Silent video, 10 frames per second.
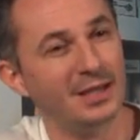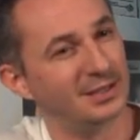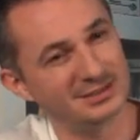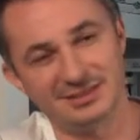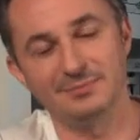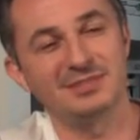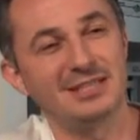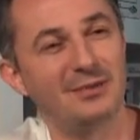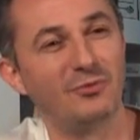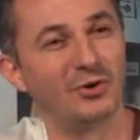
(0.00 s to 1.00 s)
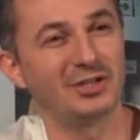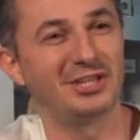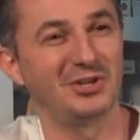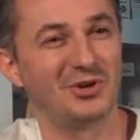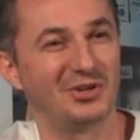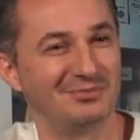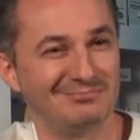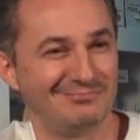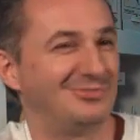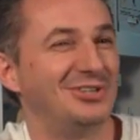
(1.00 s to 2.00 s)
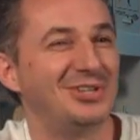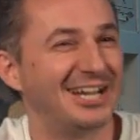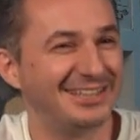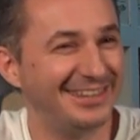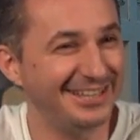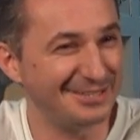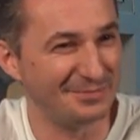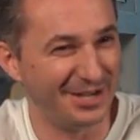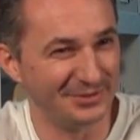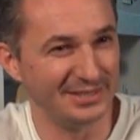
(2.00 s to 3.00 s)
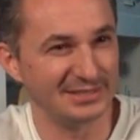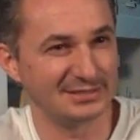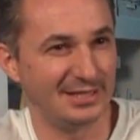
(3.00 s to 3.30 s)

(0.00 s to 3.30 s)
something I'm working on, what do you guys think about it?